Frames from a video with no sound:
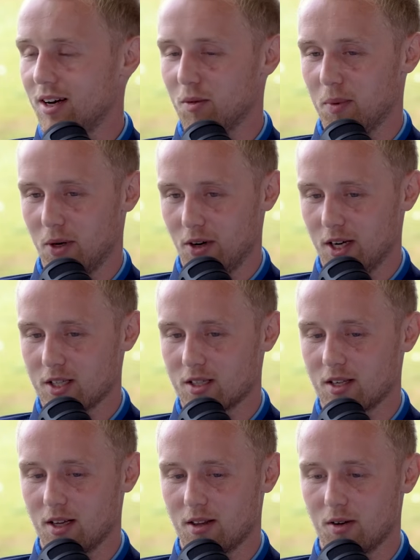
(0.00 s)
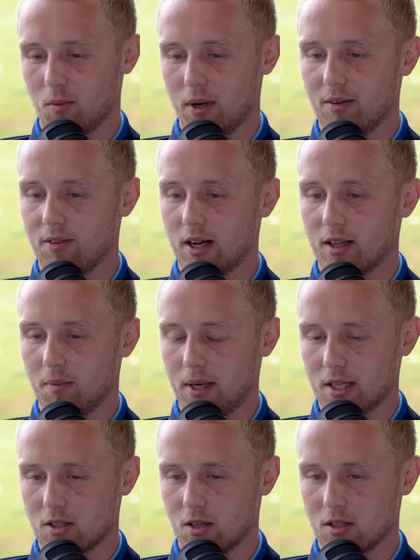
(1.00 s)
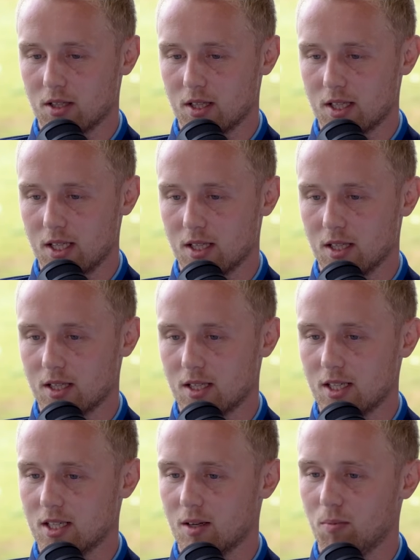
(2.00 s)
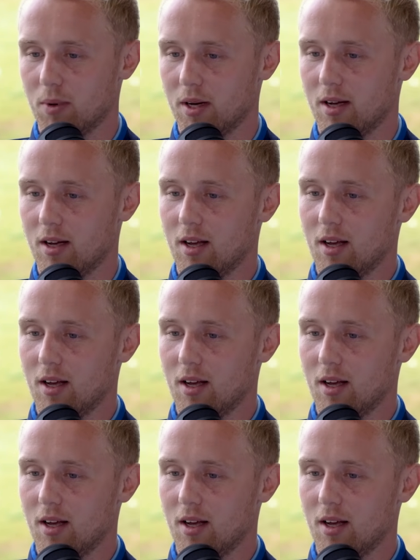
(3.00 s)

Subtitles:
I'll be honest. I think we haven't had the best start to the season this season, but